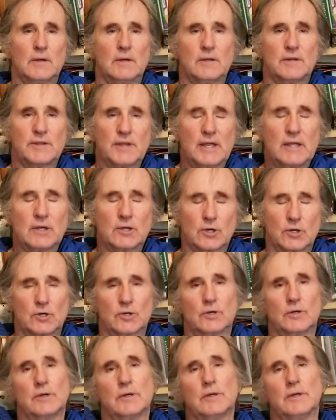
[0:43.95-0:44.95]

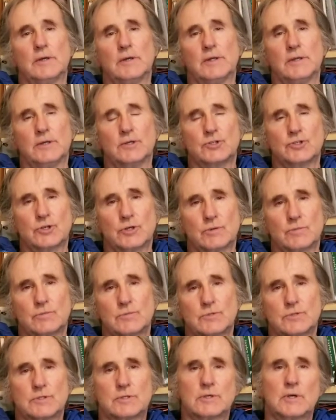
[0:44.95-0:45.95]
thinker in
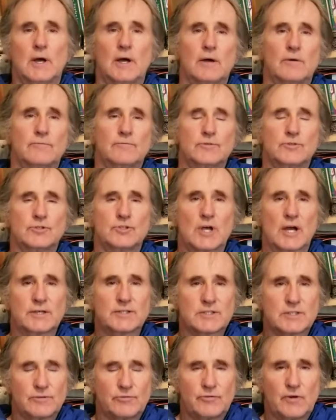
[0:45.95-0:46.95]
terms of
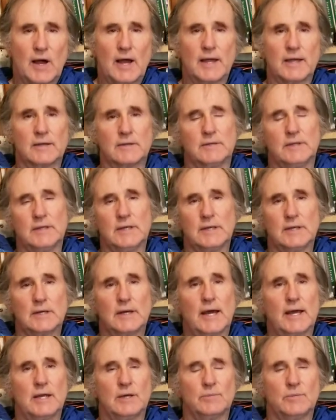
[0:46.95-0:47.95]
justifying the
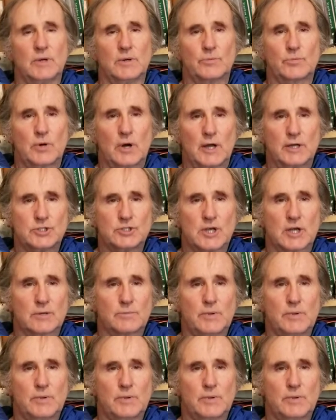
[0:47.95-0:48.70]
Enlightenment project,